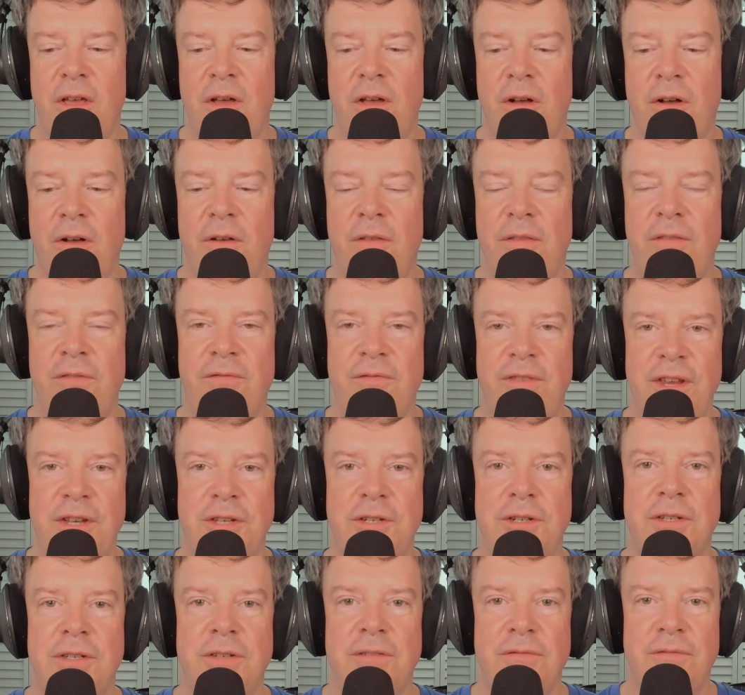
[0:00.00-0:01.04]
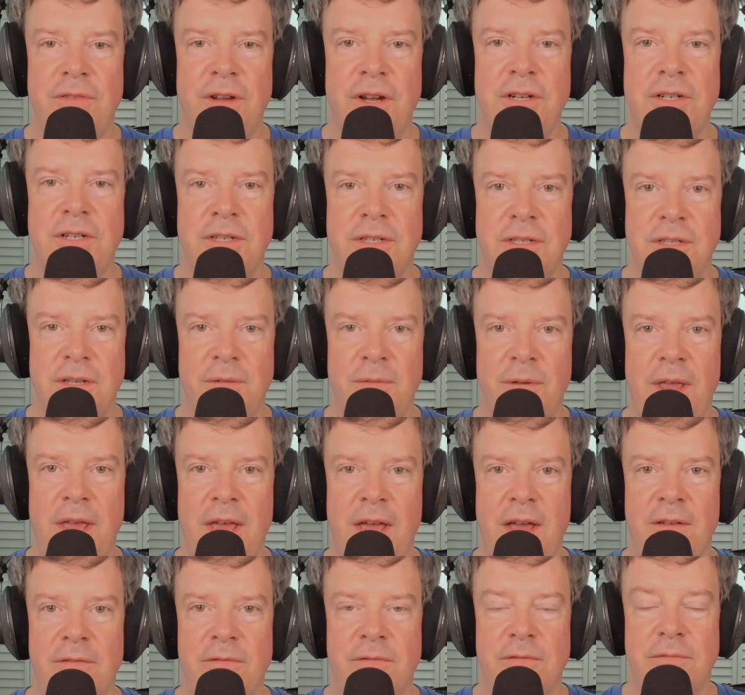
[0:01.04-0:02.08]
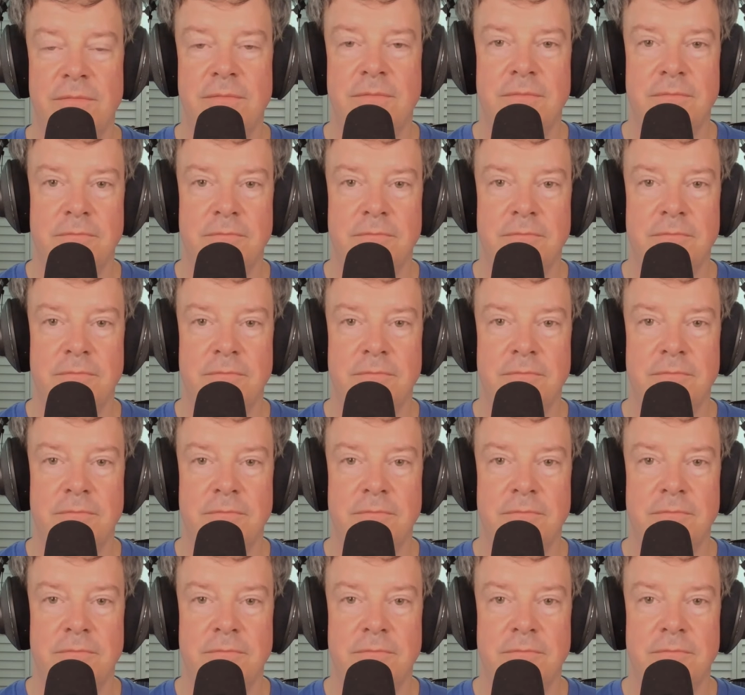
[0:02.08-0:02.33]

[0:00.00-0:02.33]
all the features and functions that we have.